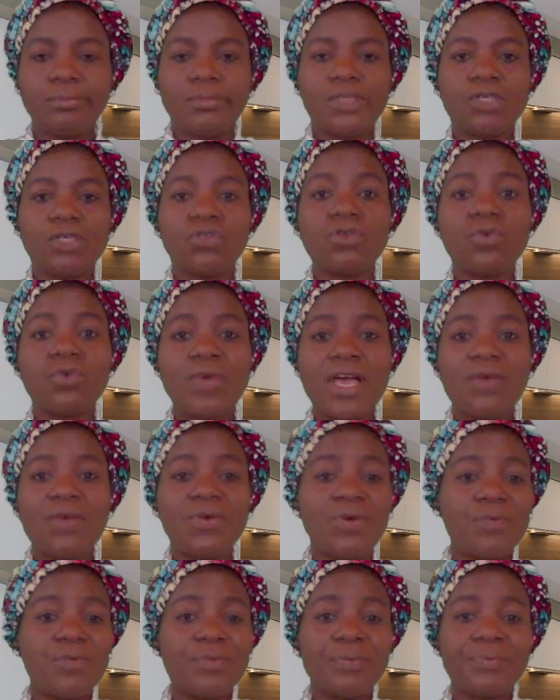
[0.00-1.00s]
So where are we
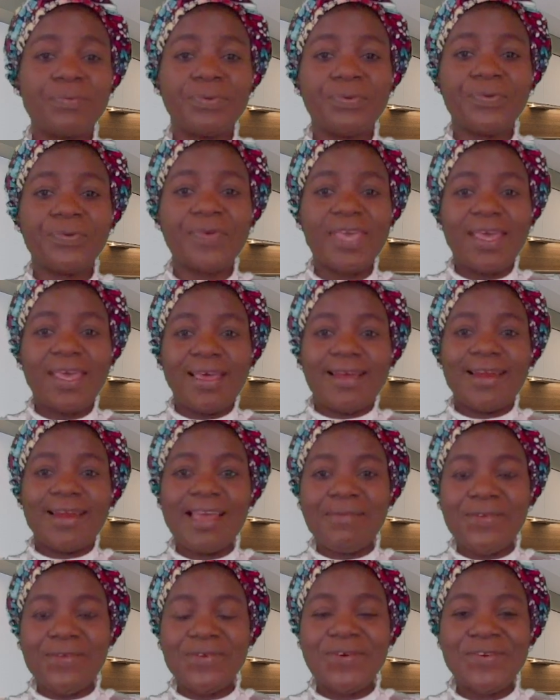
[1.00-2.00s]
going, people?
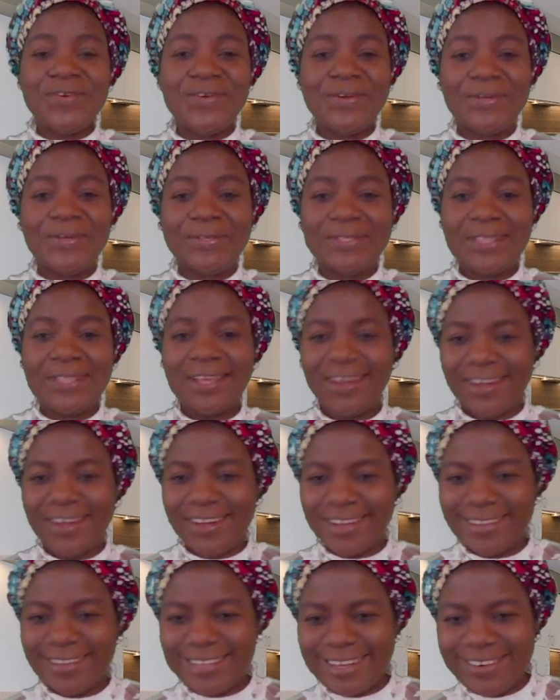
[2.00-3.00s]
Let me know your
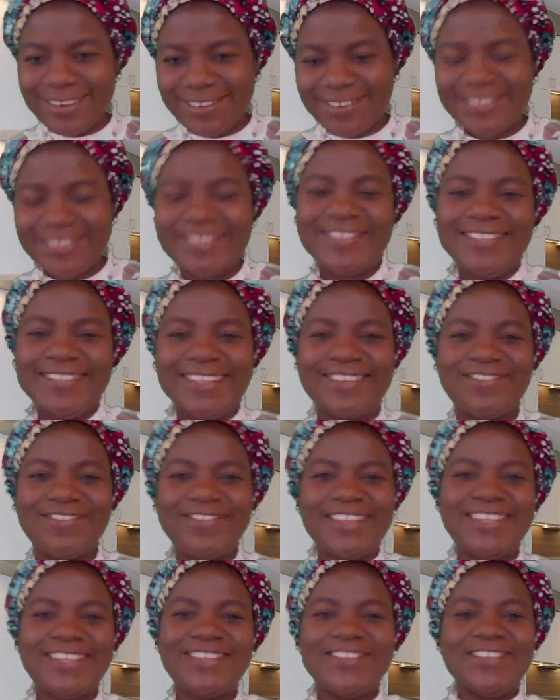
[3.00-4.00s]
thought. I don't want to do long
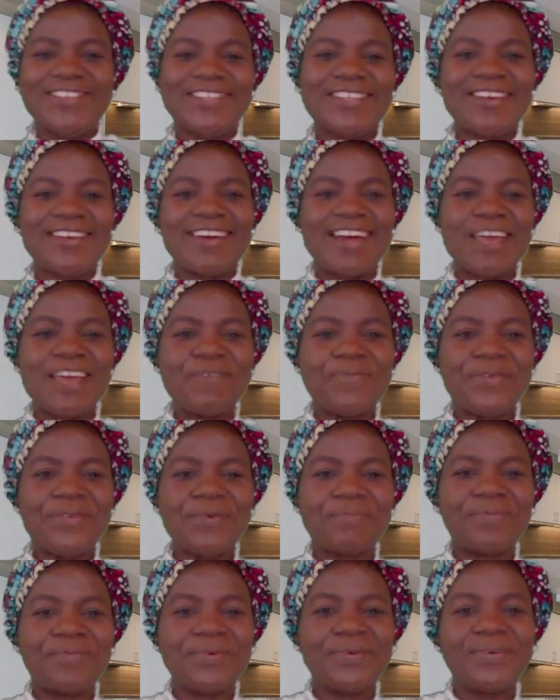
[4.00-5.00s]
videos. All right,
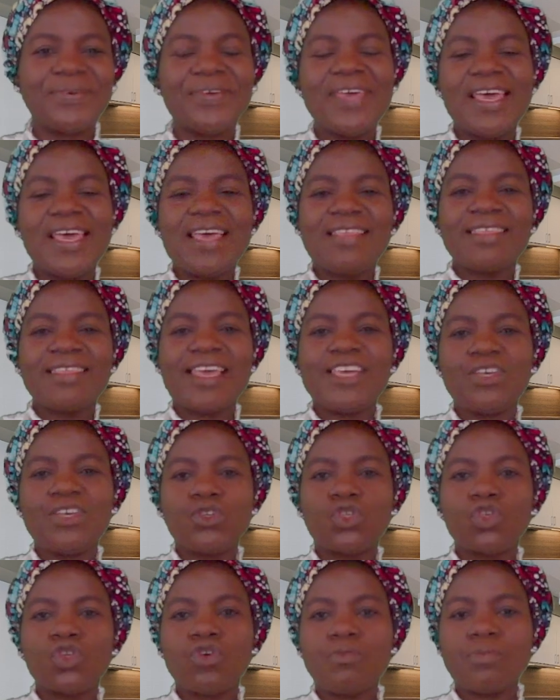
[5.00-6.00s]
people. Thank you
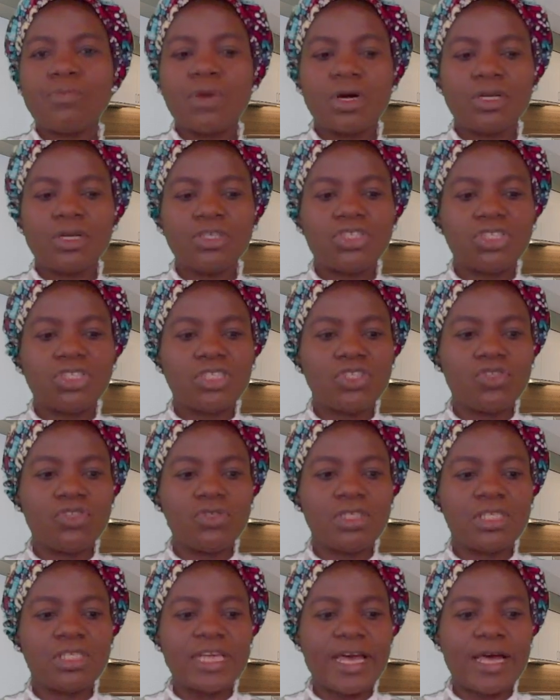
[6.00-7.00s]
so much.
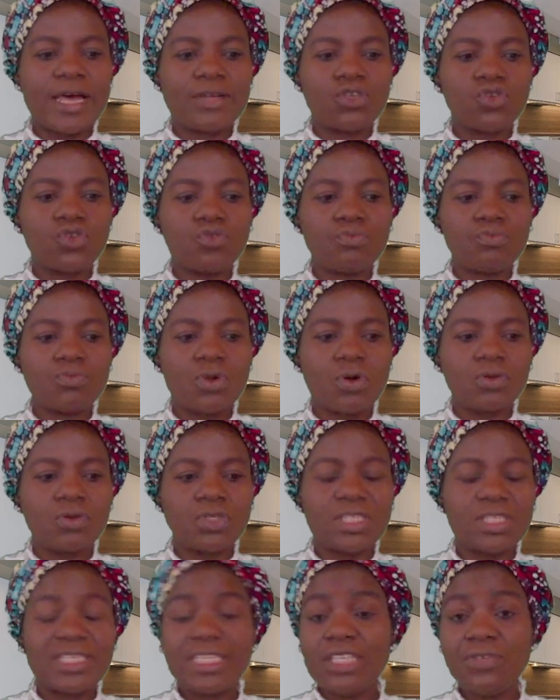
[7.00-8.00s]
On
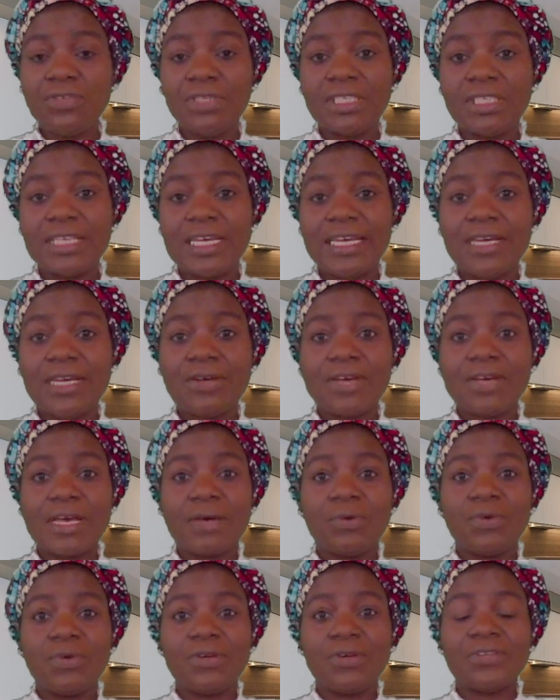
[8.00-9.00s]
Tuesday,
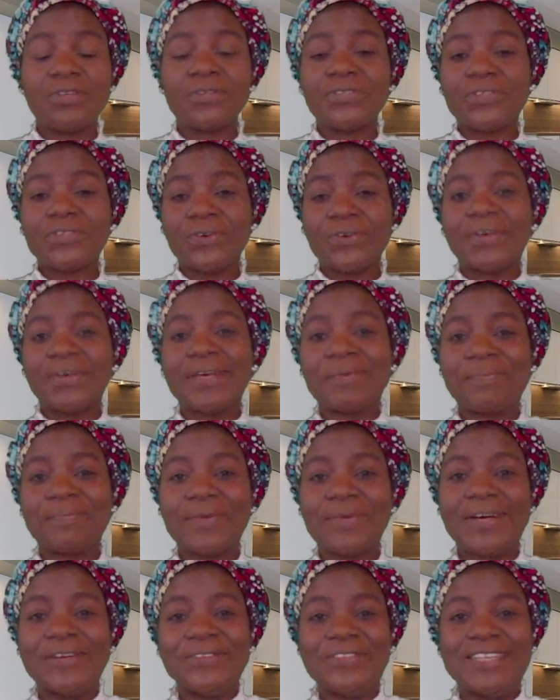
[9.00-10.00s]
we're going to talk
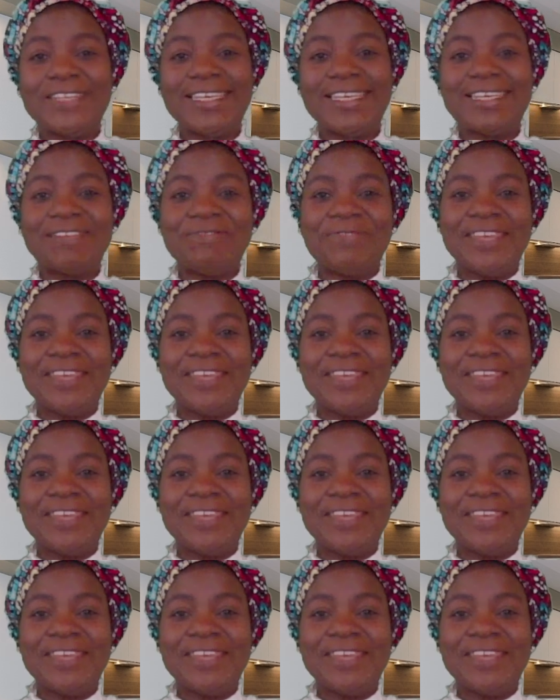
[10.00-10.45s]
about the